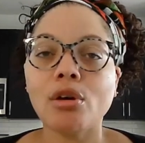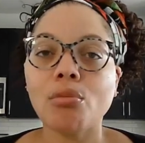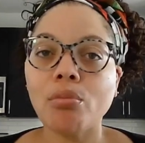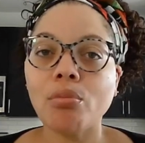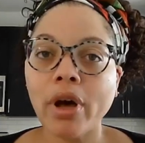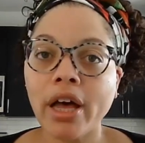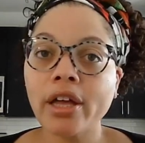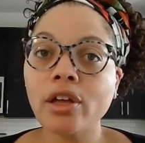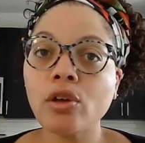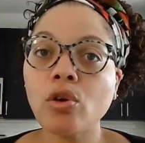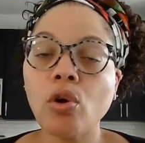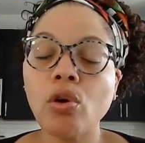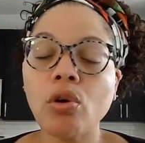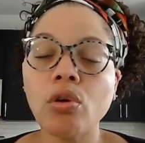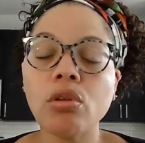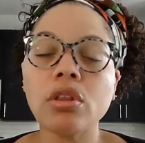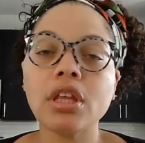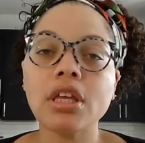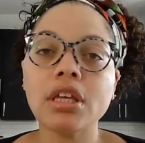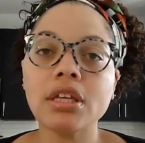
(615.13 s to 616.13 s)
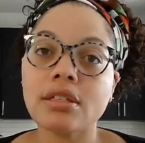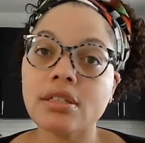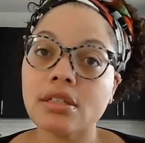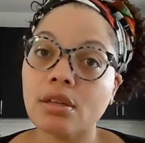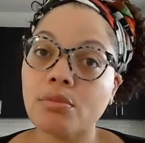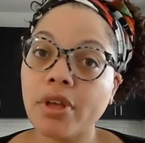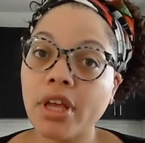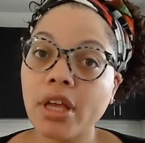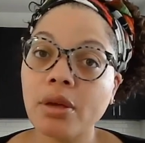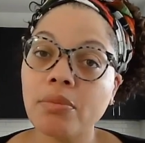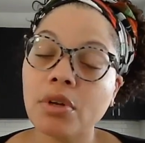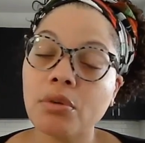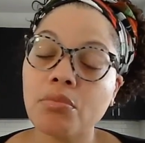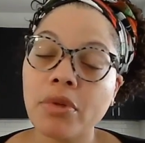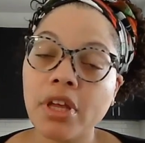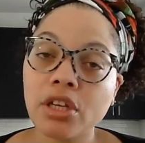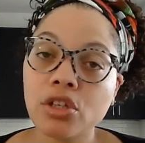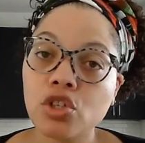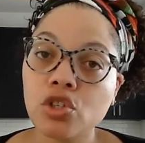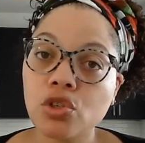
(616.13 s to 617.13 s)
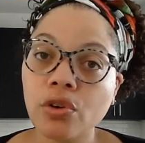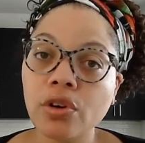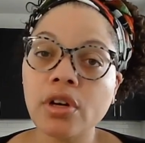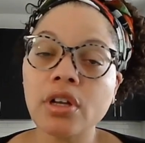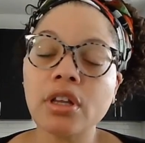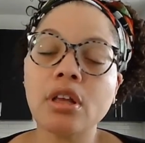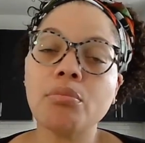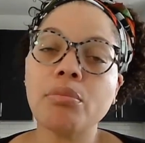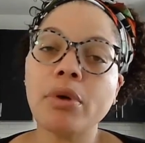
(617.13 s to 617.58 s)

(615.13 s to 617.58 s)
My goal is to be able to make sure that